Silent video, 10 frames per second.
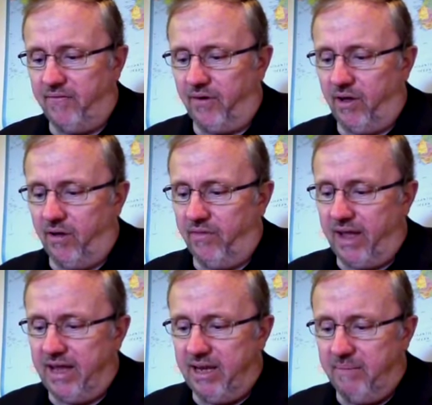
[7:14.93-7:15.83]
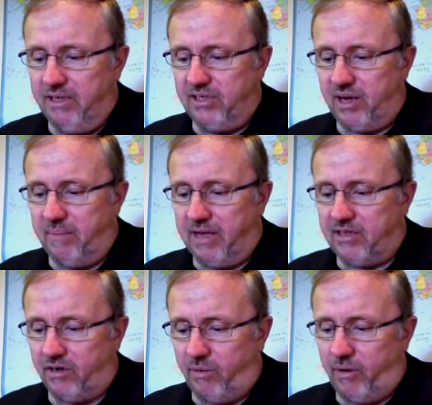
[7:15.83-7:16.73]
for lo, thy enemies shall make
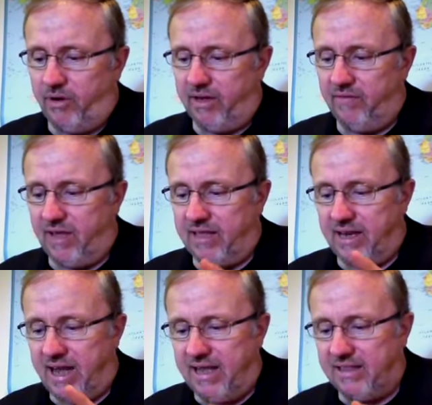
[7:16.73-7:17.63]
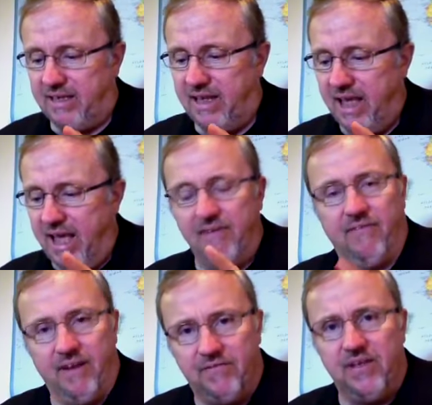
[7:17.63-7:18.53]
turmoil, and they that hate thee have
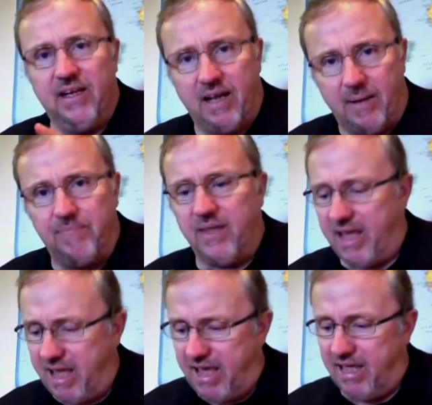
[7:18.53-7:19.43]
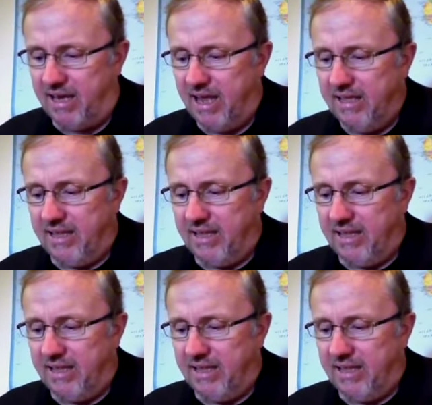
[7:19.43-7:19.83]
lifted up the head.